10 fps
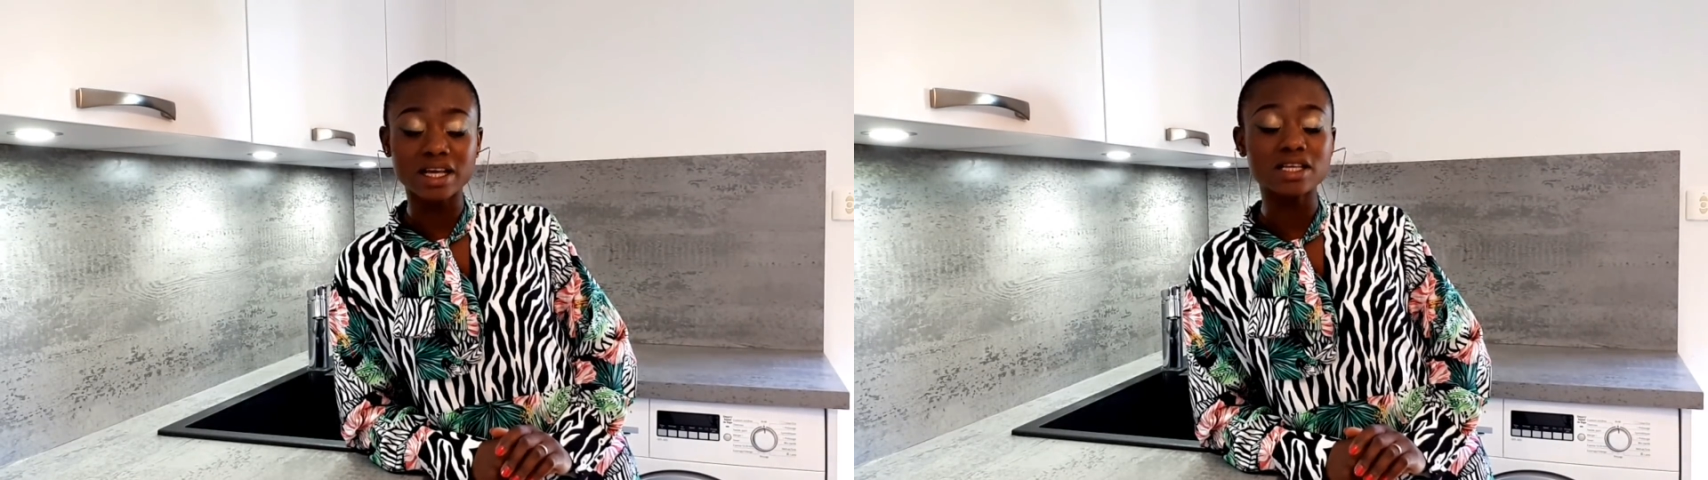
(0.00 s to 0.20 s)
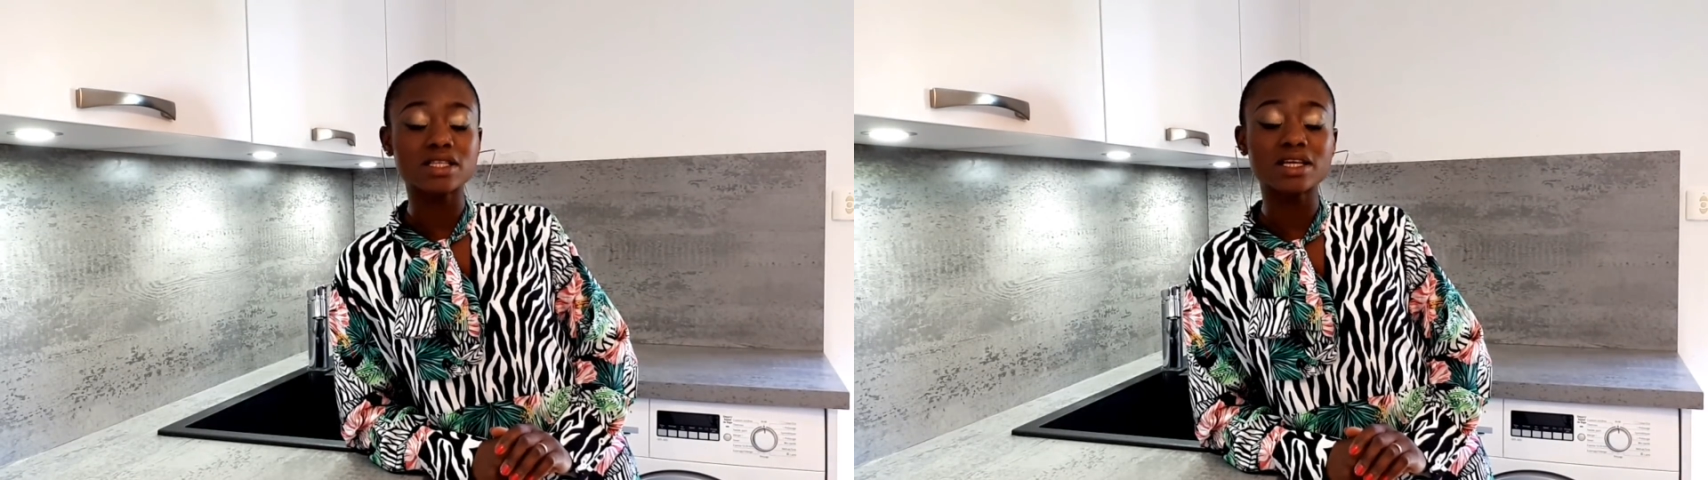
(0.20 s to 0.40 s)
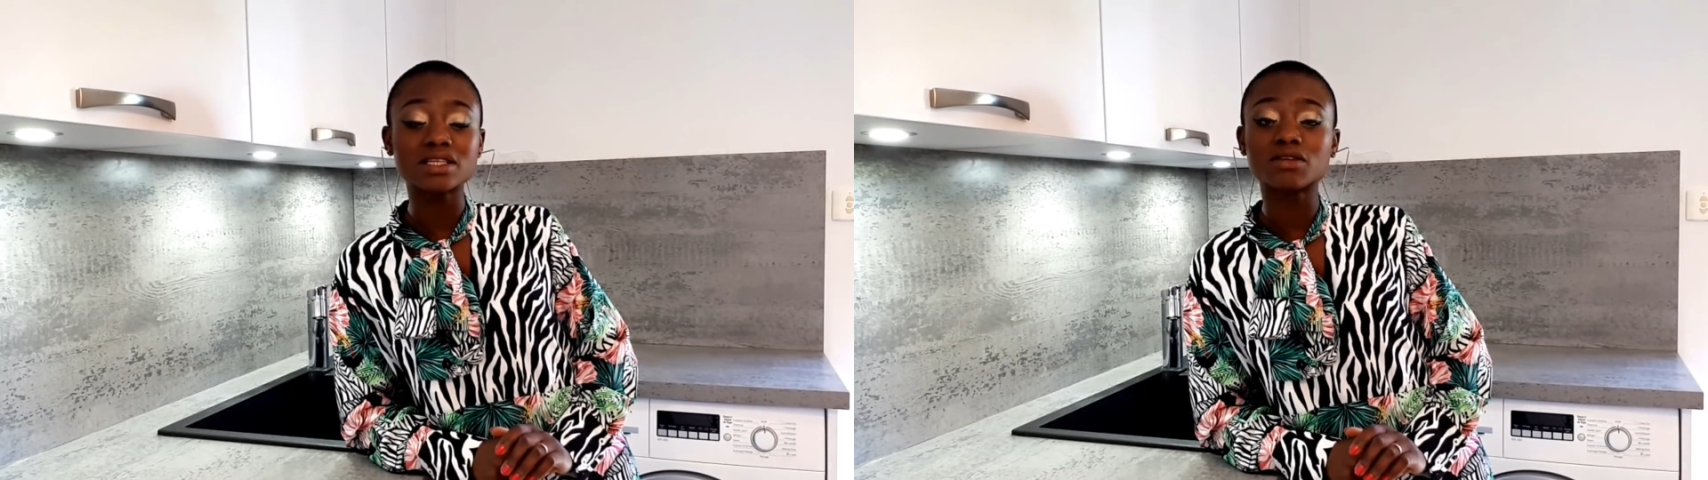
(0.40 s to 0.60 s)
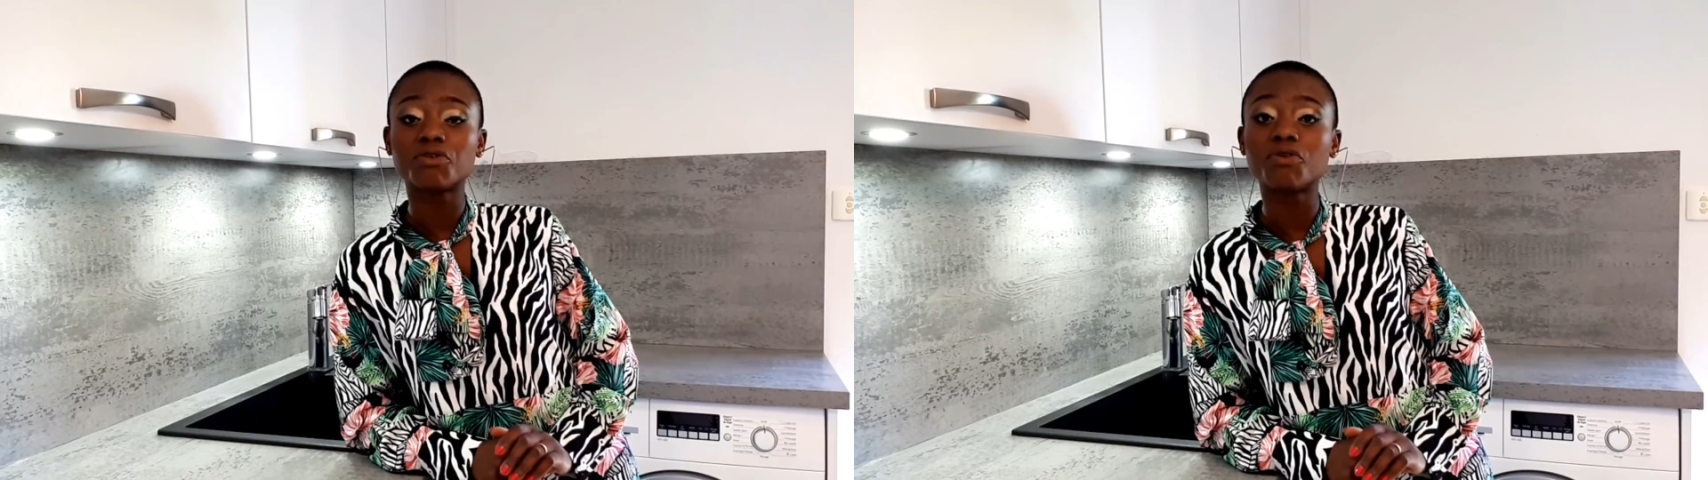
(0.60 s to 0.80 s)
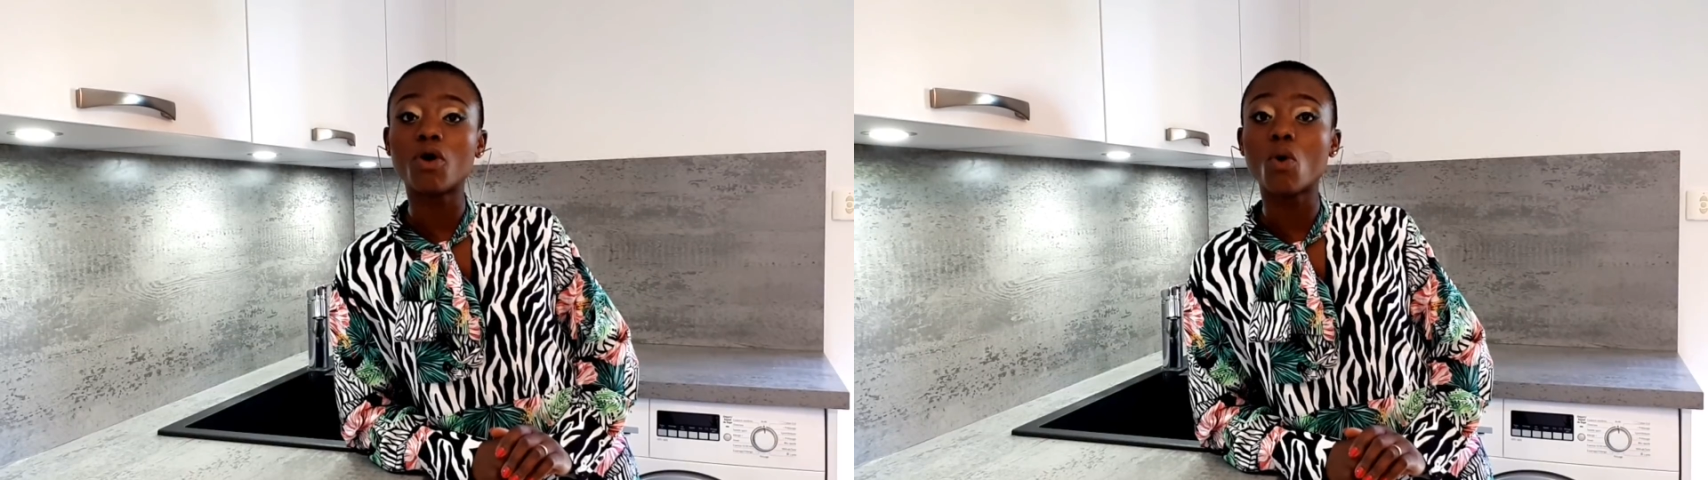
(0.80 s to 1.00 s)
It is
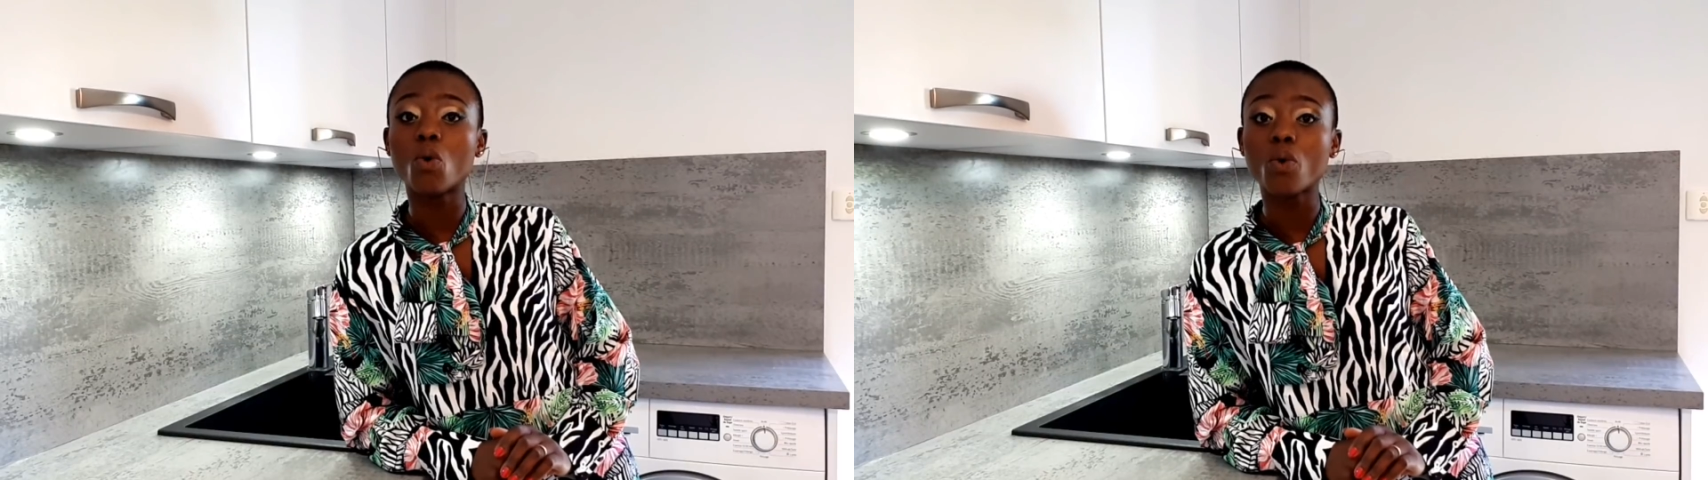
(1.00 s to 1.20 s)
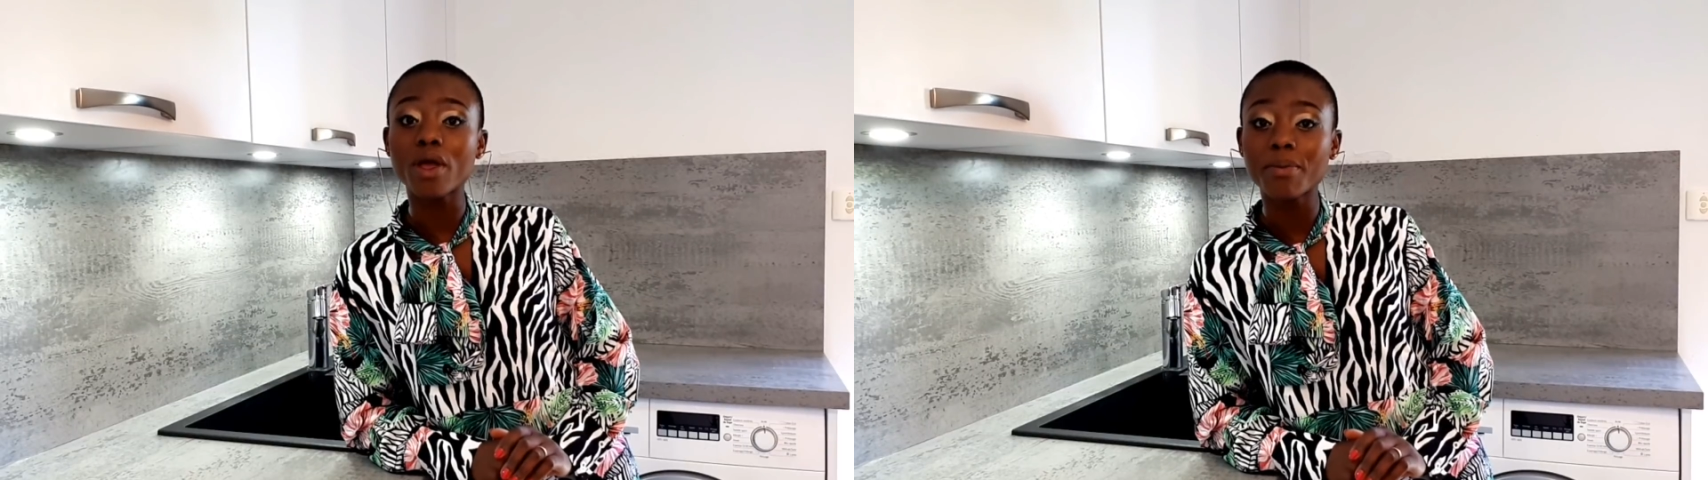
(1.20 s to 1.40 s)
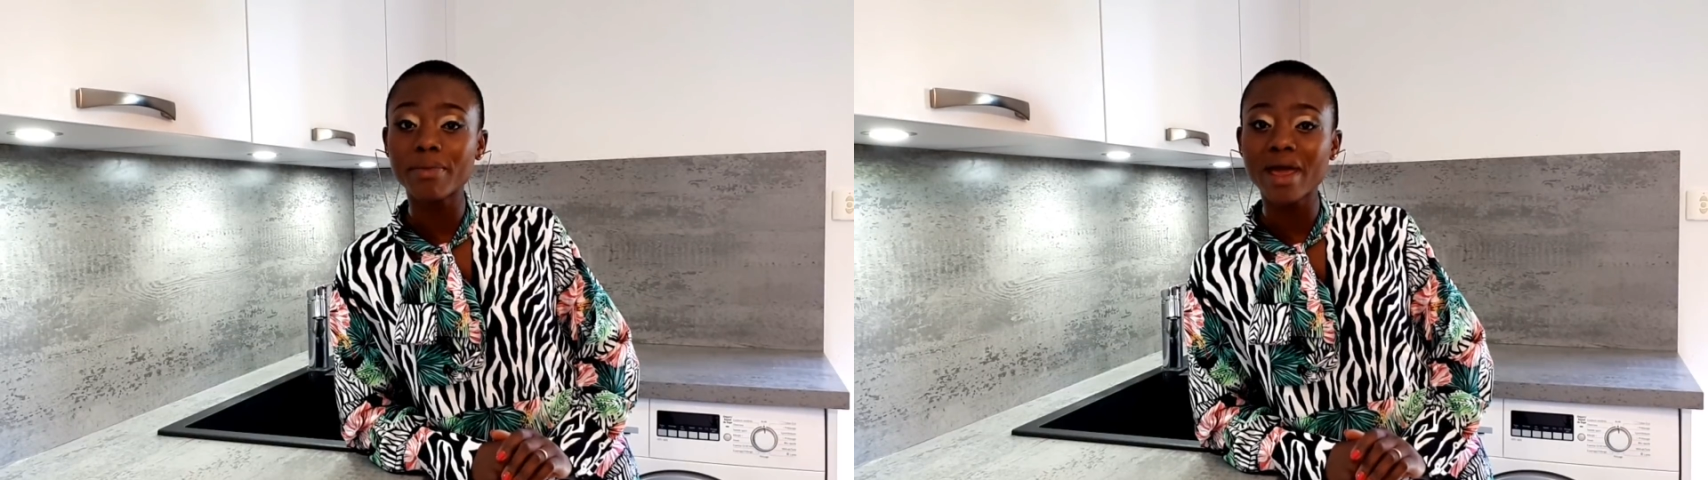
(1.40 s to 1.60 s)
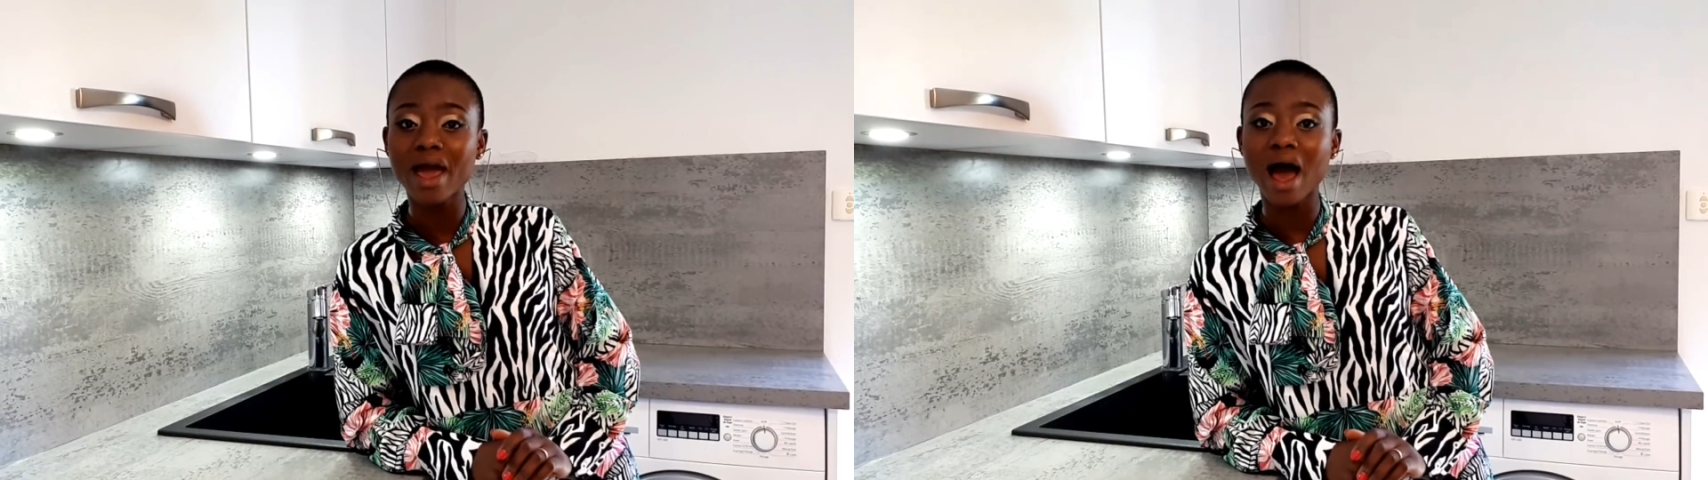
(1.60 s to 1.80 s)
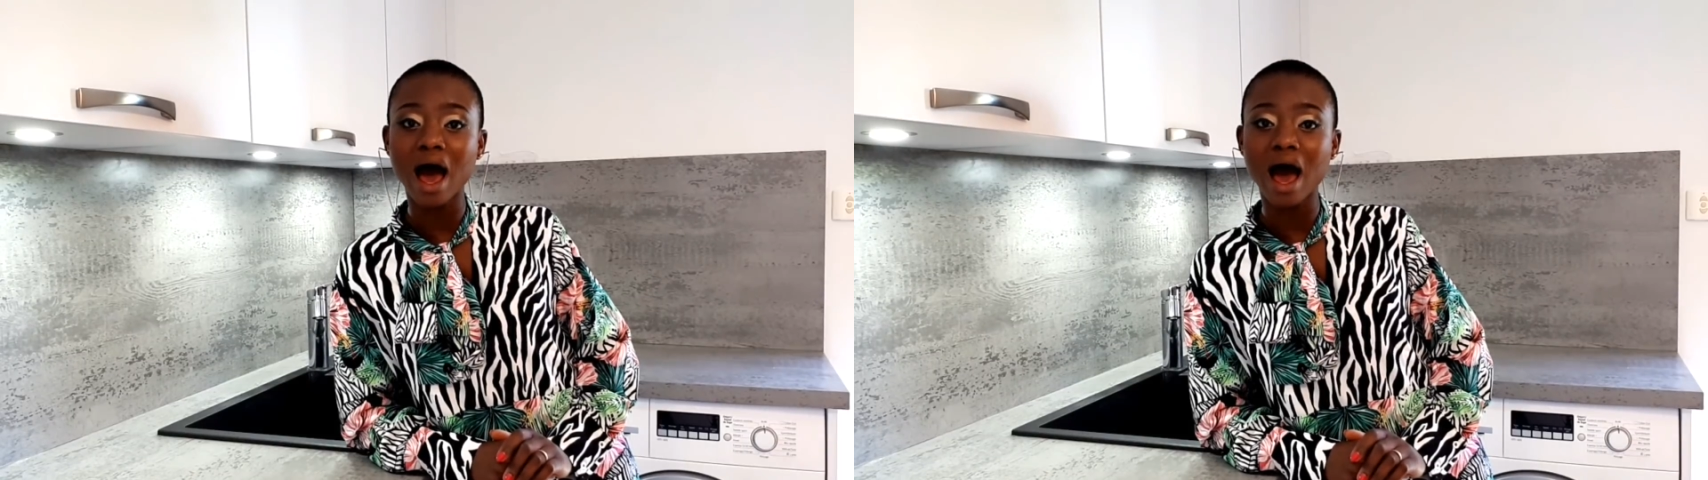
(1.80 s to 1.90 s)
for women